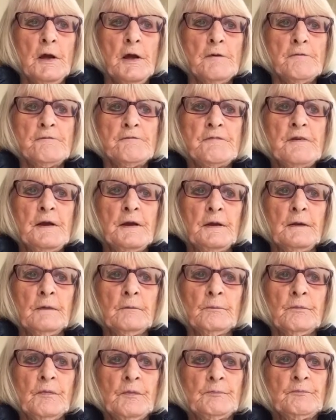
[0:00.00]
feel
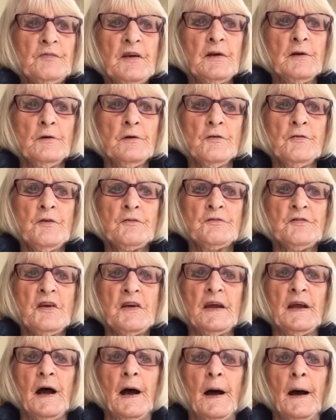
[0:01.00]
the
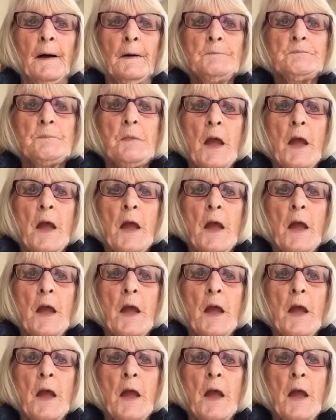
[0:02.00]
fear